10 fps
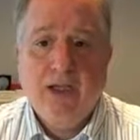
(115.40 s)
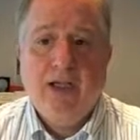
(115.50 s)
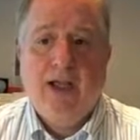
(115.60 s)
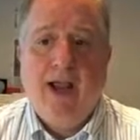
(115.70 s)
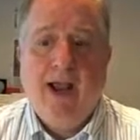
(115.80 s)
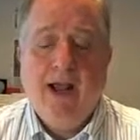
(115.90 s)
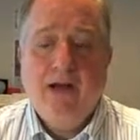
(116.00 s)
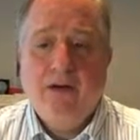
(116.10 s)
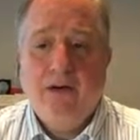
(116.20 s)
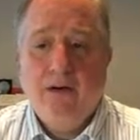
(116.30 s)

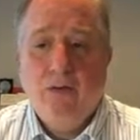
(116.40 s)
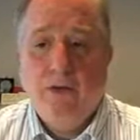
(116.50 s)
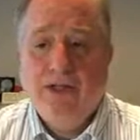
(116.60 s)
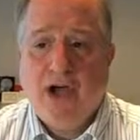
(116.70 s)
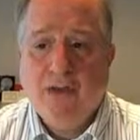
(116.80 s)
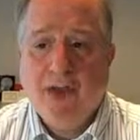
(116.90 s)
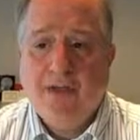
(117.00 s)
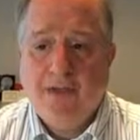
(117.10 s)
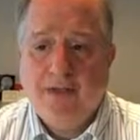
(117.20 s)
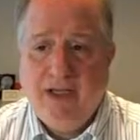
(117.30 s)
And we talk about
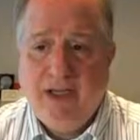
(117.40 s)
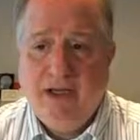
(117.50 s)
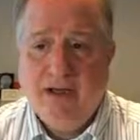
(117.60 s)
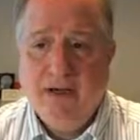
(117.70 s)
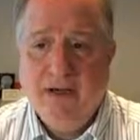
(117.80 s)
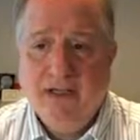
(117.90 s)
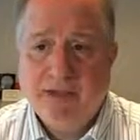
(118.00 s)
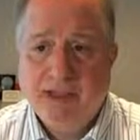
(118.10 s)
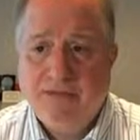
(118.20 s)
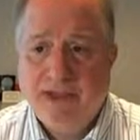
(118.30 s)
the
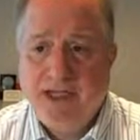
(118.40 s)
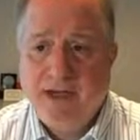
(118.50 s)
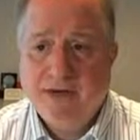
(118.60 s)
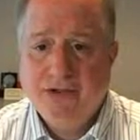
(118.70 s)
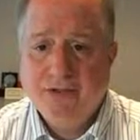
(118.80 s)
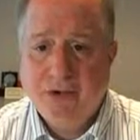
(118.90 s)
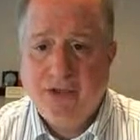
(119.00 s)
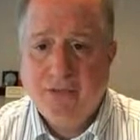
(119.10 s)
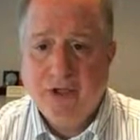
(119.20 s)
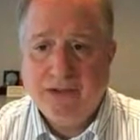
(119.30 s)
specific tiers of
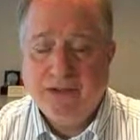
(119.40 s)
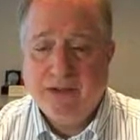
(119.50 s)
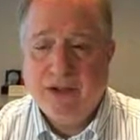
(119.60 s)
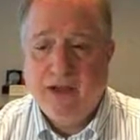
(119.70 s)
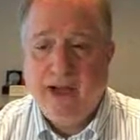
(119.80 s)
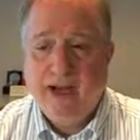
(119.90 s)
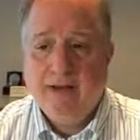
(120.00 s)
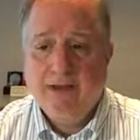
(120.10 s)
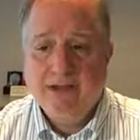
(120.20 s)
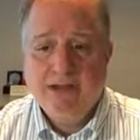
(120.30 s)
treatment. And
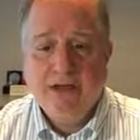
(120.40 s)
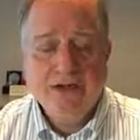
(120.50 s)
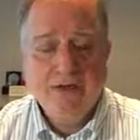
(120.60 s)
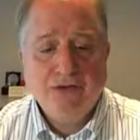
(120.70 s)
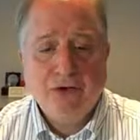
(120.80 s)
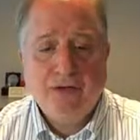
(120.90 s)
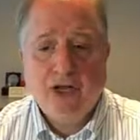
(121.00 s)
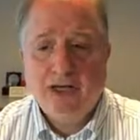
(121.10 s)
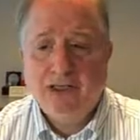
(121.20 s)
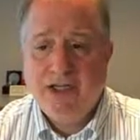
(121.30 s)
the tiers of treatment in tier